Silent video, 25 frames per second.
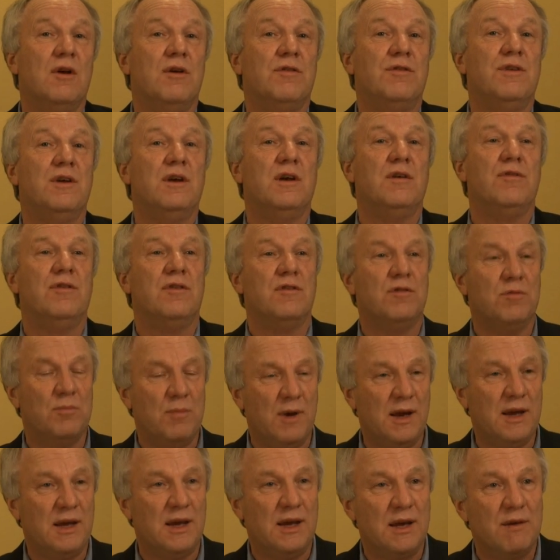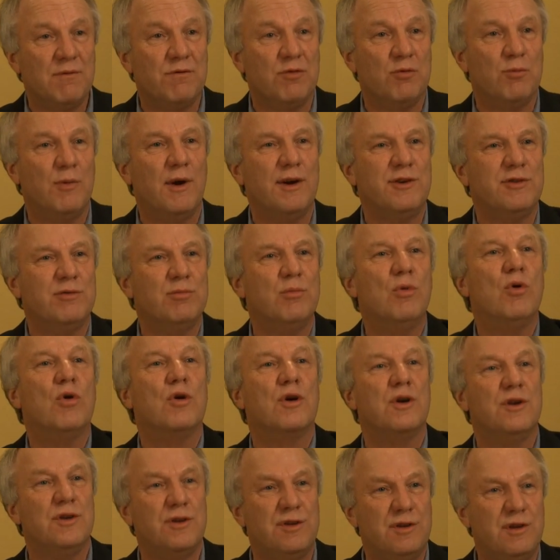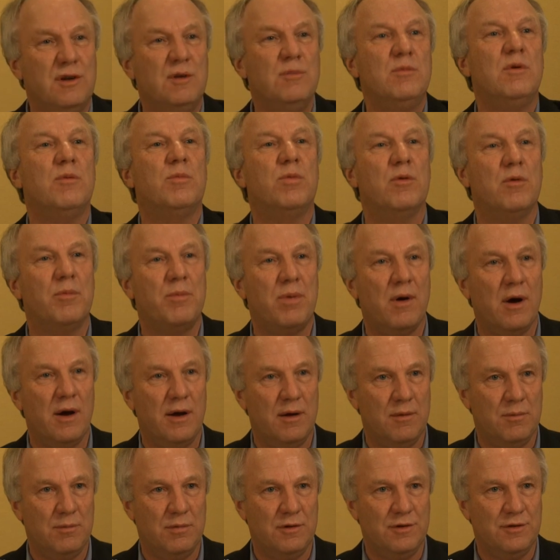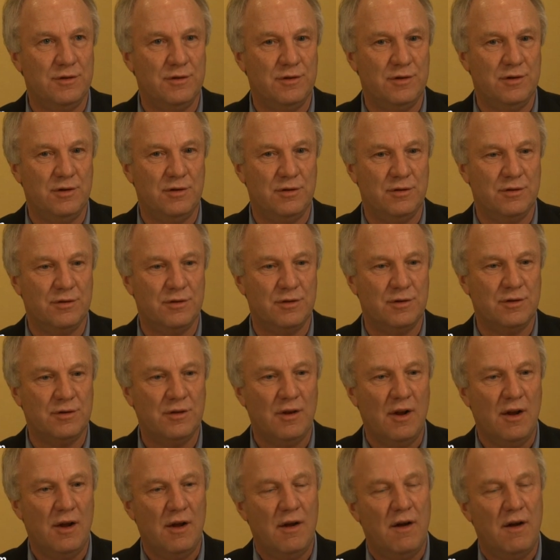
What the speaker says: think of it as making information more consumable by business users.